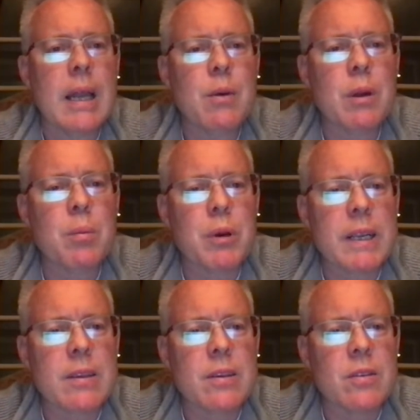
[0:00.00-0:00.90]
I don't want to
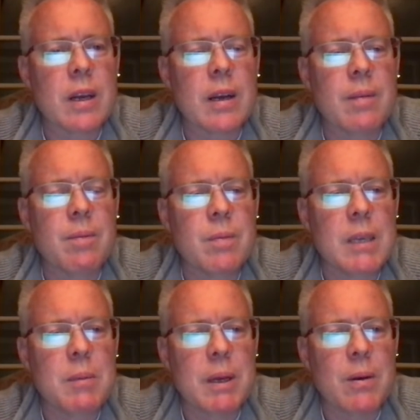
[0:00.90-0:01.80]
break his
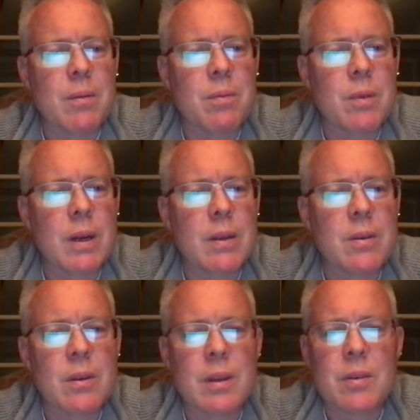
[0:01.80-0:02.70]
email,
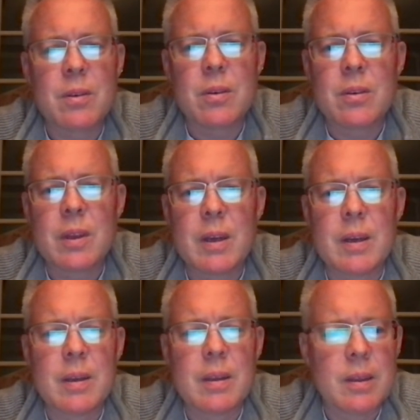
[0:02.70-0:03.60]
right? So let's just
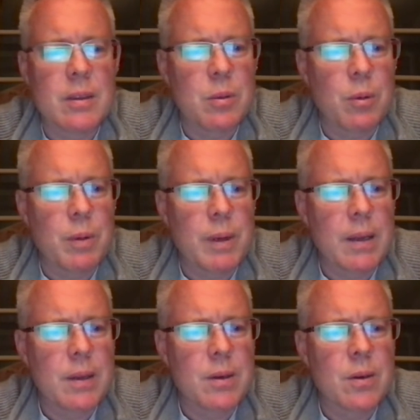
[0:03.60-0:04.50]
let's see what we
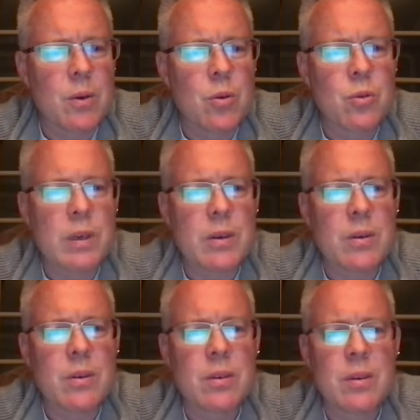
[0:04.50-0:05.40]
got here. Host
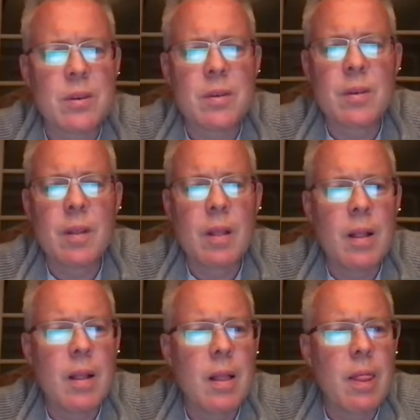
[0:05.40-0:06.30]
records.
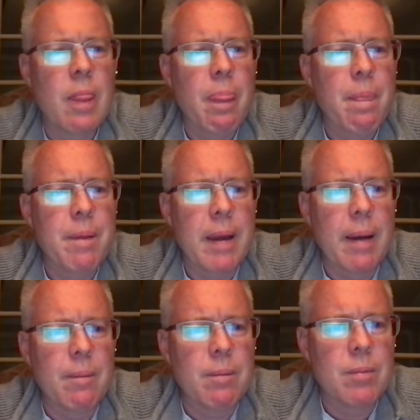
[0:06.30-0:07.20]

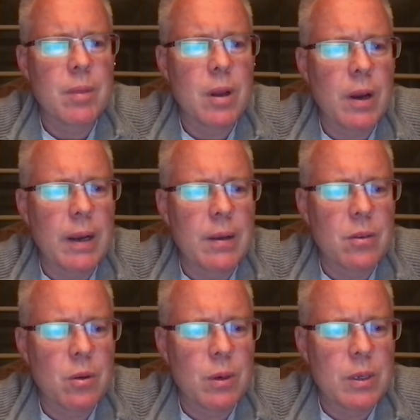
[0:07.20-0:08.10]
Yeah. All
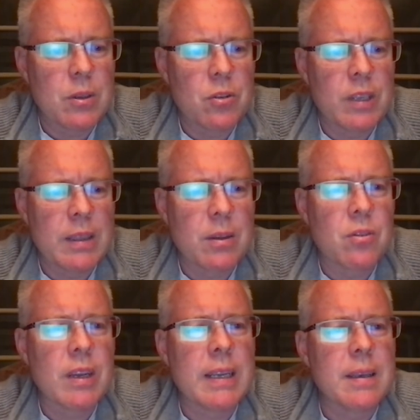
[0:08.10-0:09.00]
right. So we're going to just take
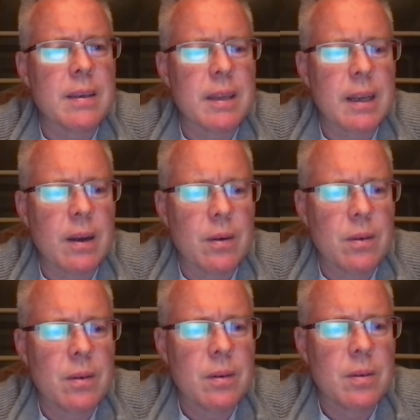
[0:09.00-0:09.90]
the site
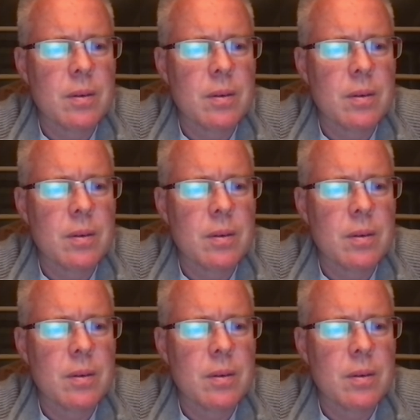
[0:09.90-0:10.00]
down.